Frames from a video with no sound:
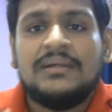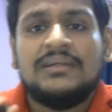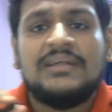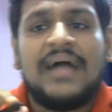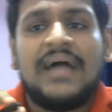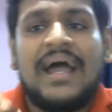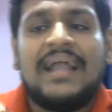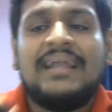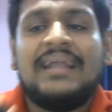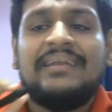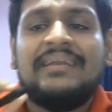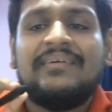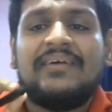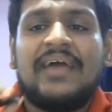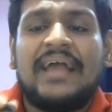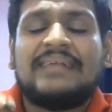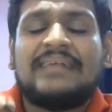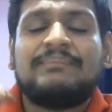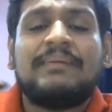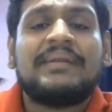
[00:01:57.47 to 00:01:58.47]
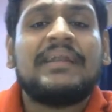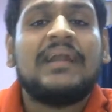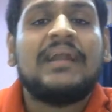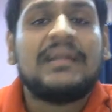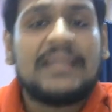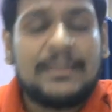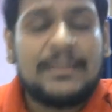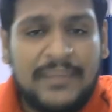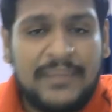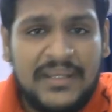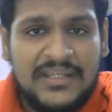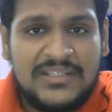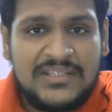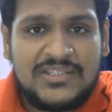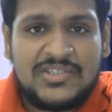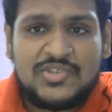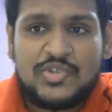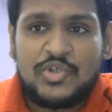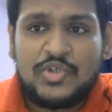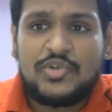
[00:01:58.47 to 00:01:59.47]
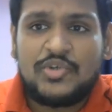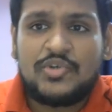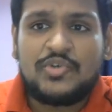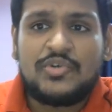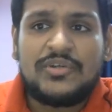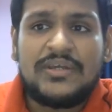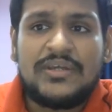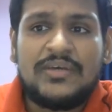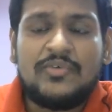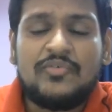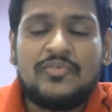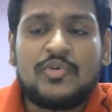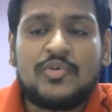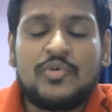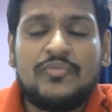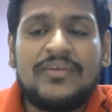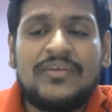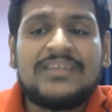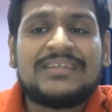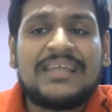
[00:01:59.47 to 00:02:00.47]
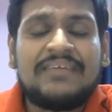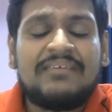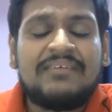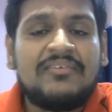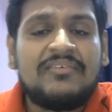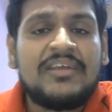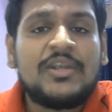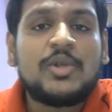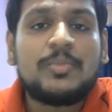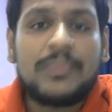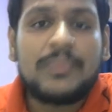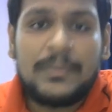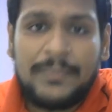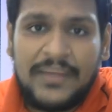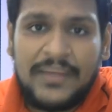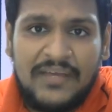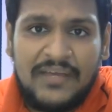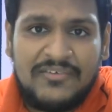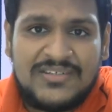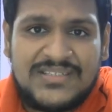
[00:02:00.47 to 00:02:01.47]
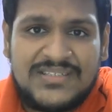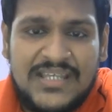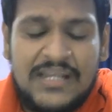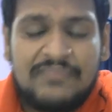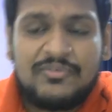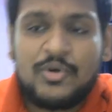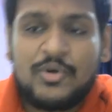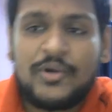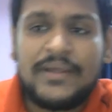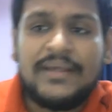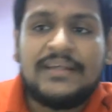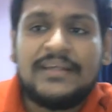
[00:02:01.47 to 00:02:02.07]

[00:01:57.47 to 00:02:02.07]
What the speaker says: And expected attempt range, so to which level we need to prepare ourselves, okay.